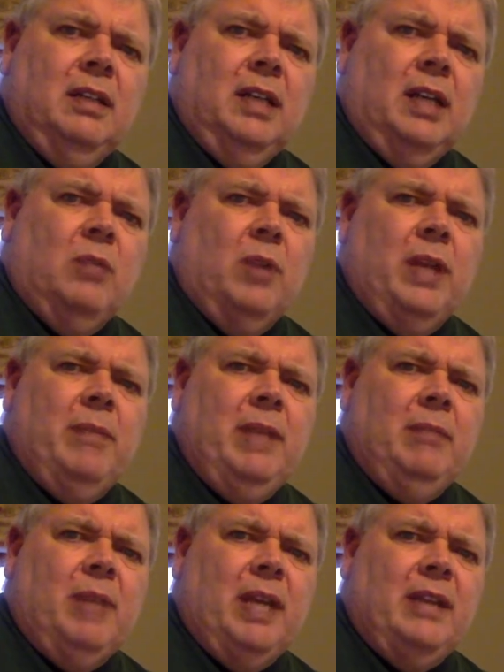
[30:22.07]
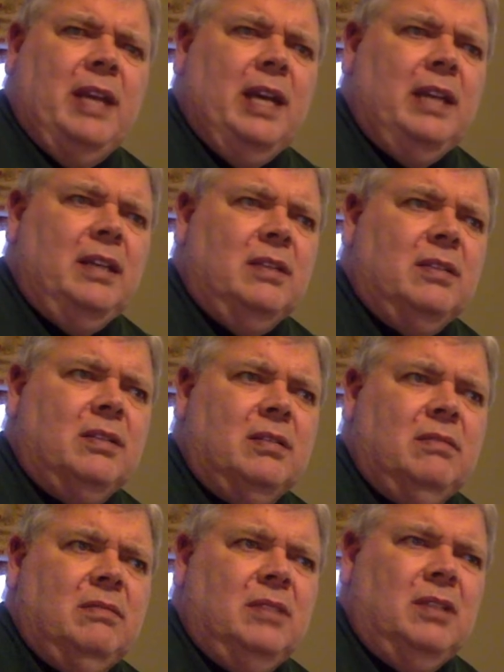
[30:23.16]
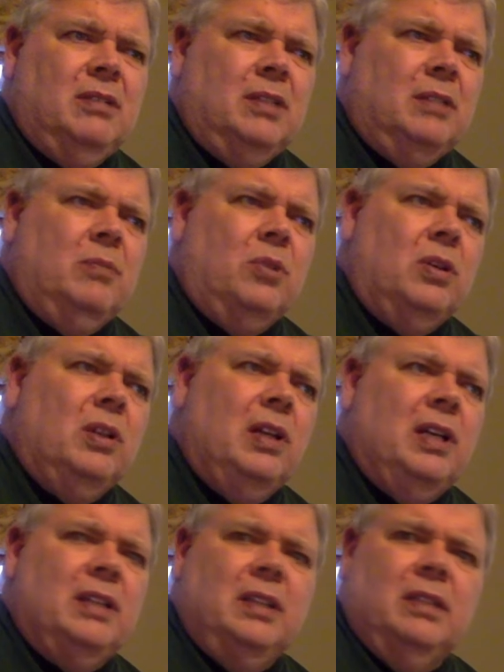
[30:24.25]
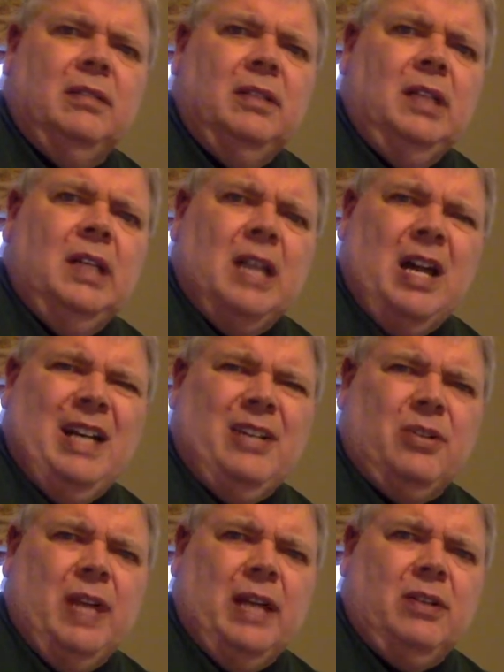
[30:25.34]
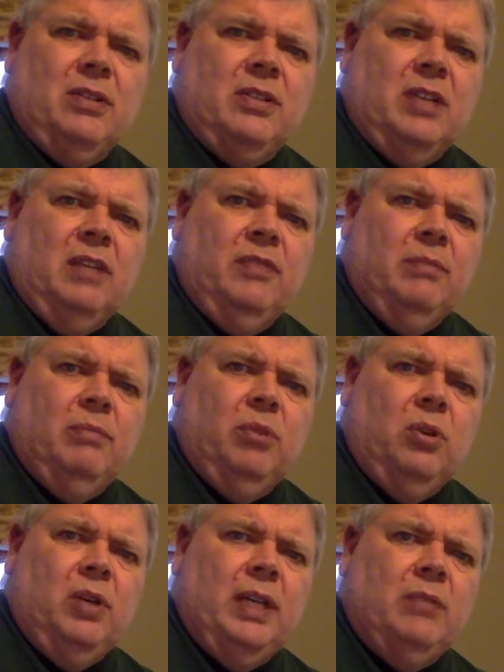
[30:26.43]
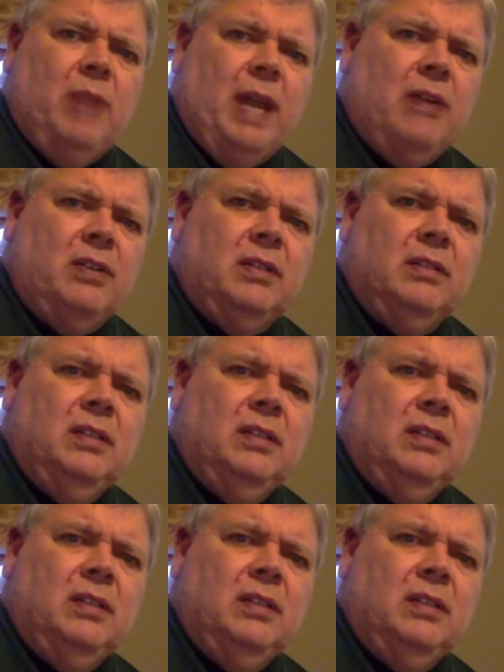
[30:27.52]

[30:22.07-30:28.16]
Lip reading: And what I mean by that is they're more along the contractor self-employed route.